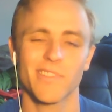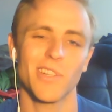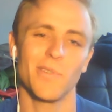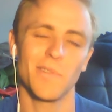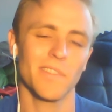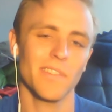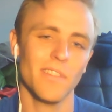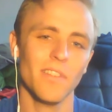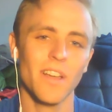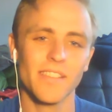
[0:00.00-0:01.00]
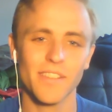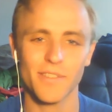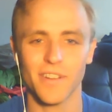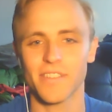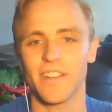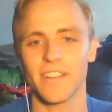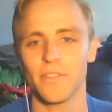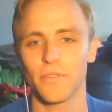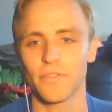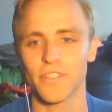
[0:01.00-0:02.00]
So, loss to Utah's not
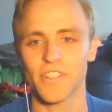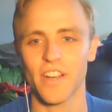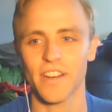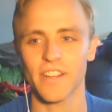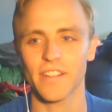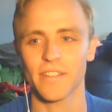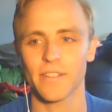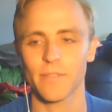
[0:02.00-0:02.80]
overly shocking.